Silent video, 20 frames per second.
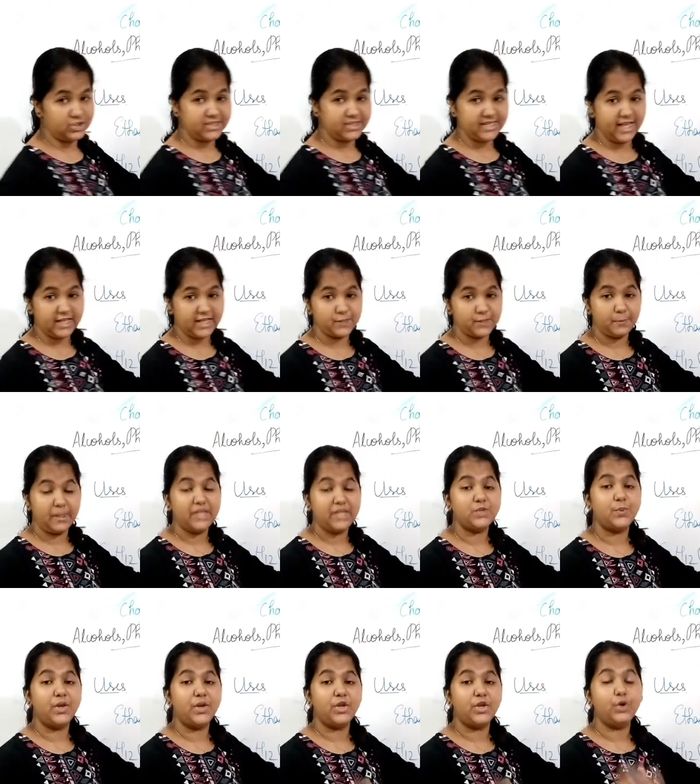takes place
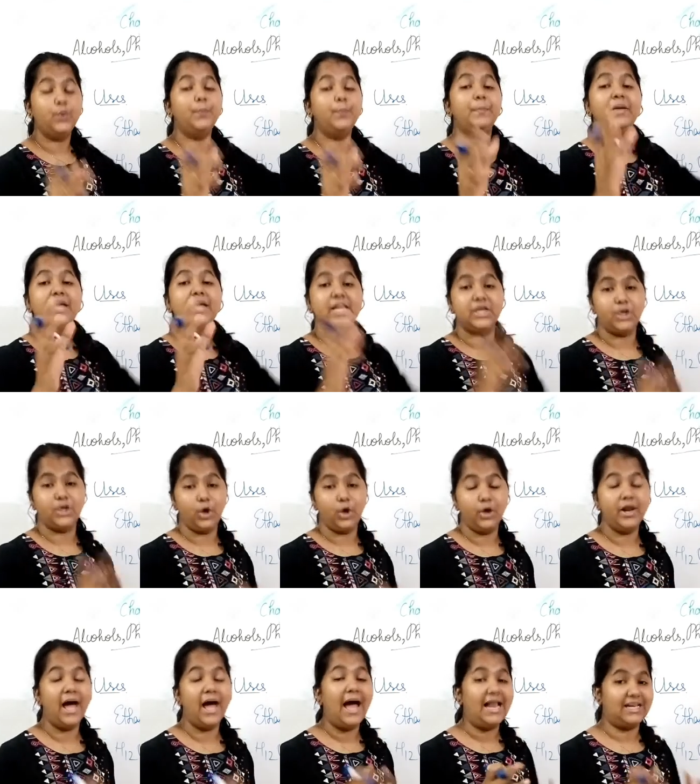when you make your
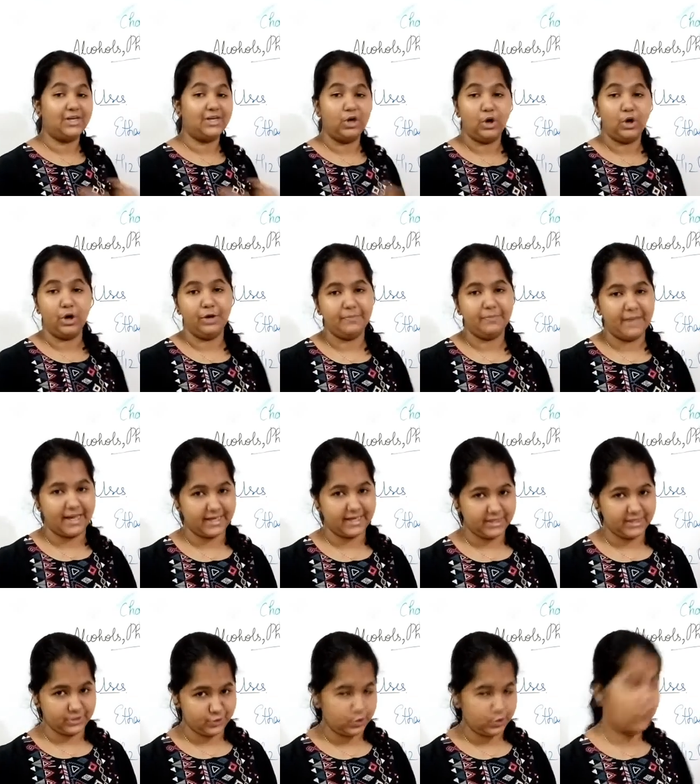alcohol back at
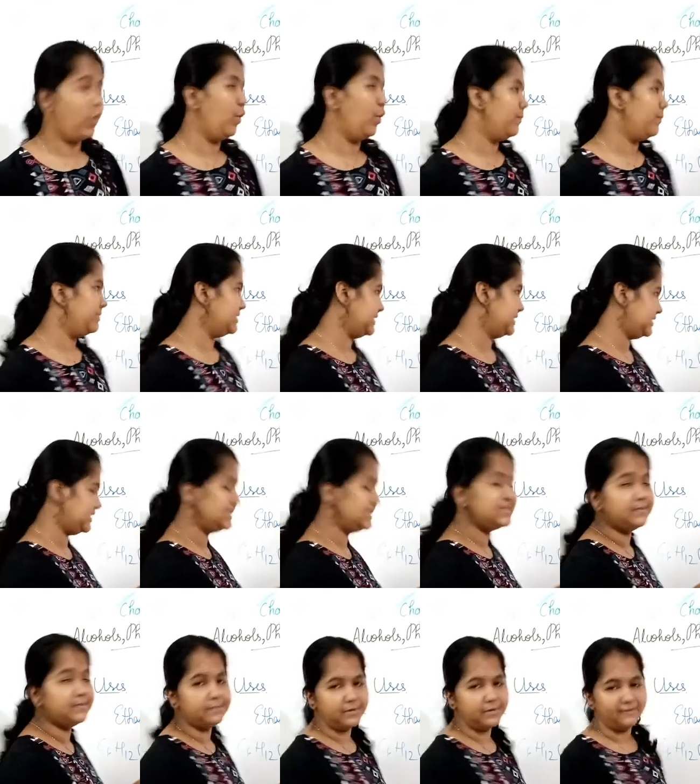home. This is the
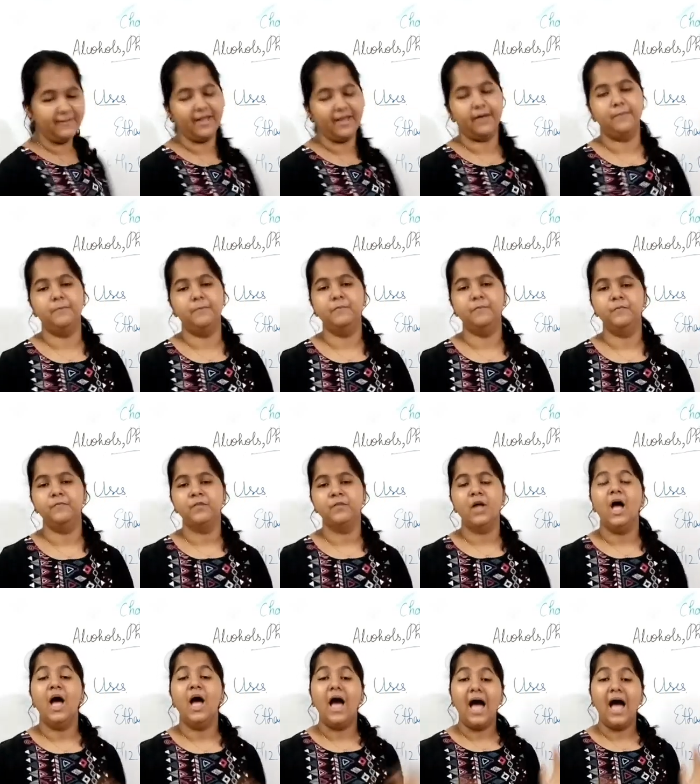simple way.
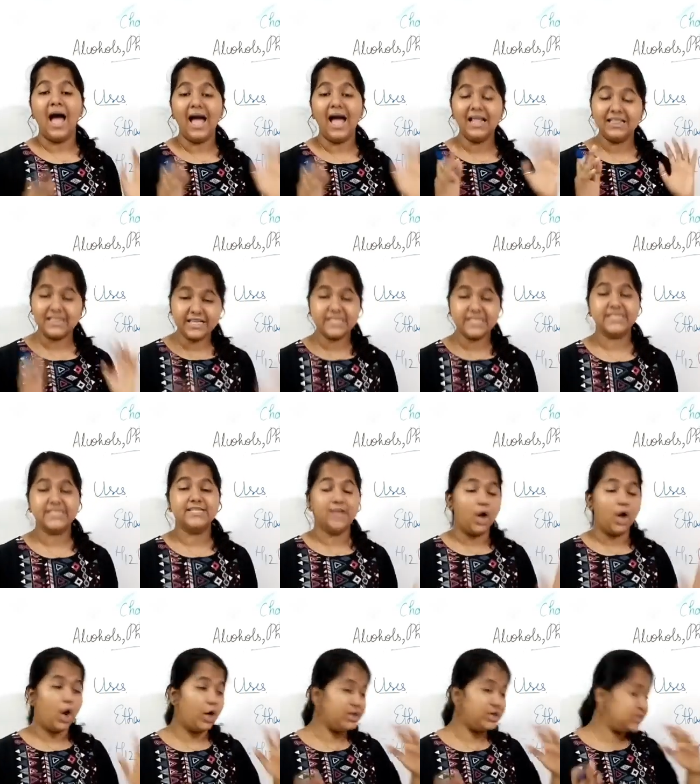And this
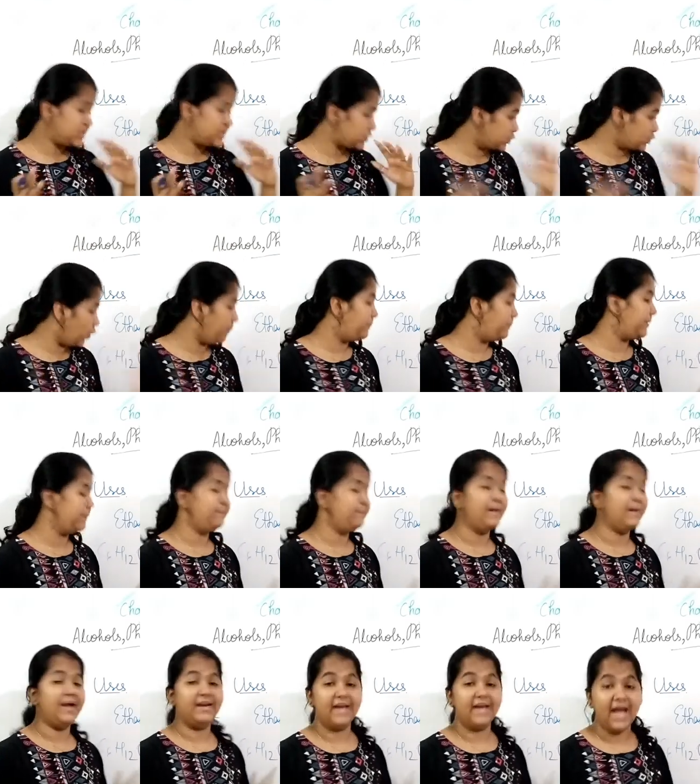or the so
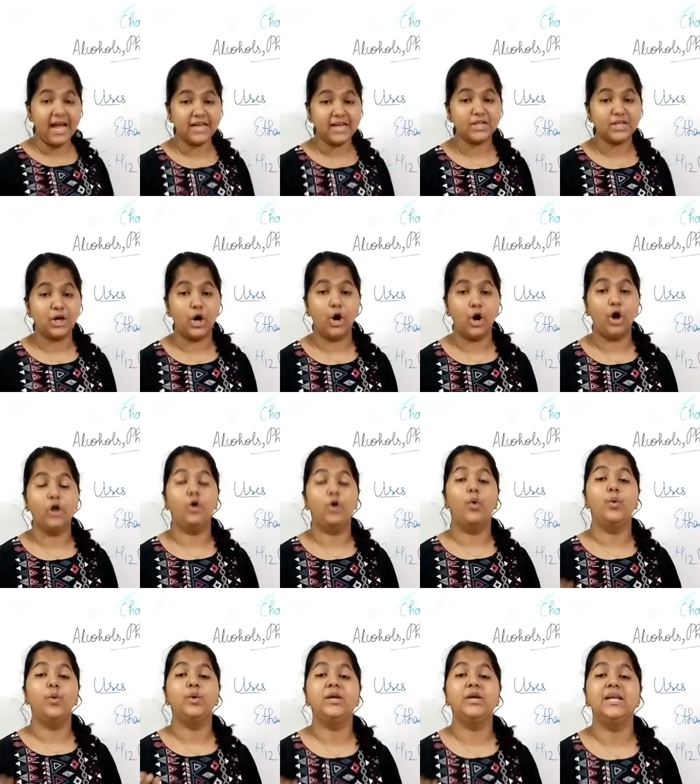prepared alcohol
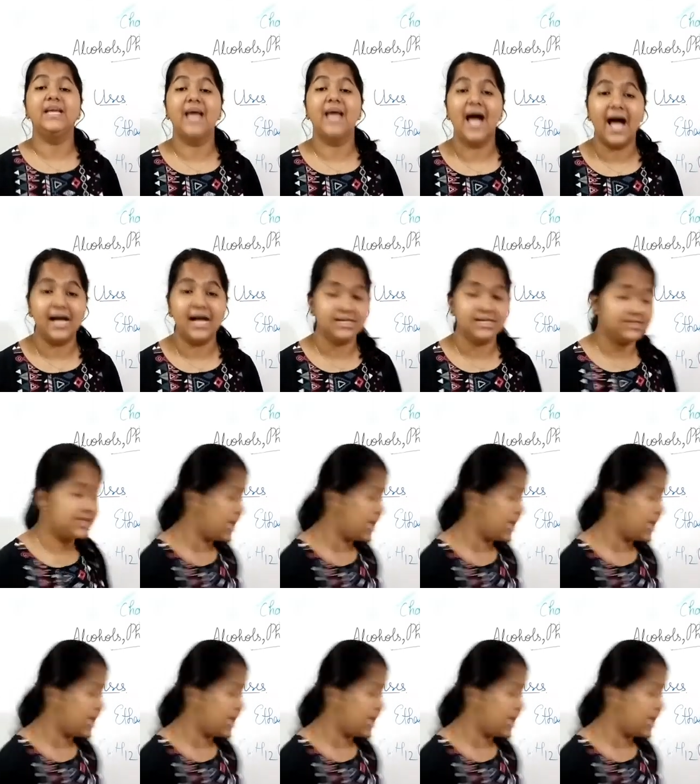only has